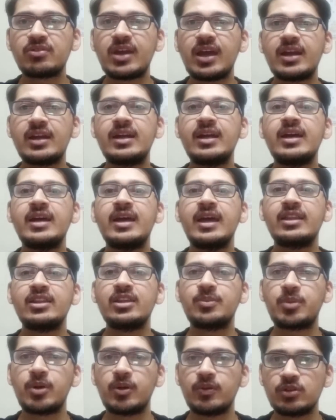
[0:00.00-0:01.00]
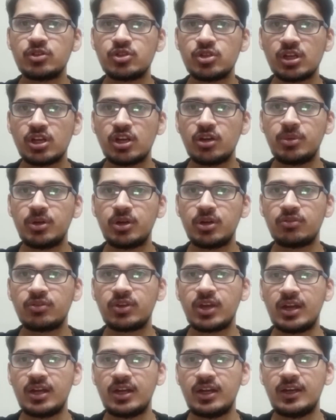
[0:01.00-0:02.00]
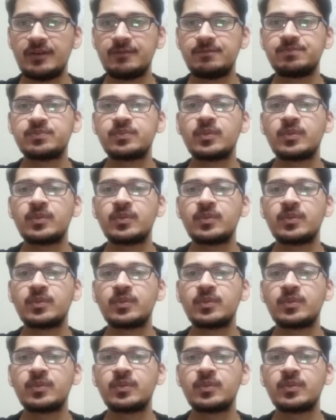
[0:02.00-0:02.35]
Canada and the provincial government of Canada.